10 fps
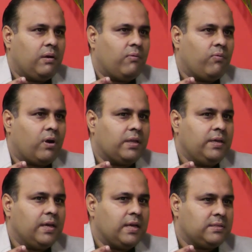
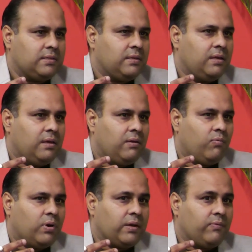
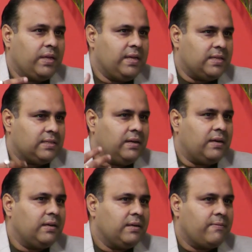whatever he has
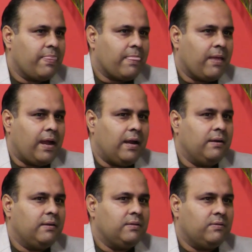learned,
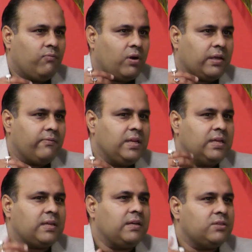and whatever he
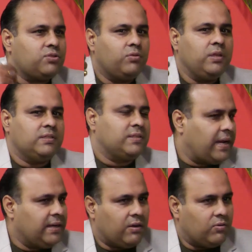has understood he is
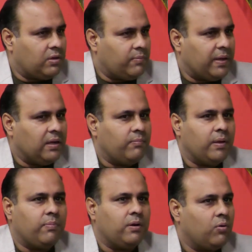write down on a pen and
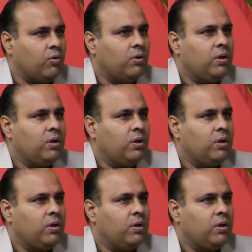paper. No,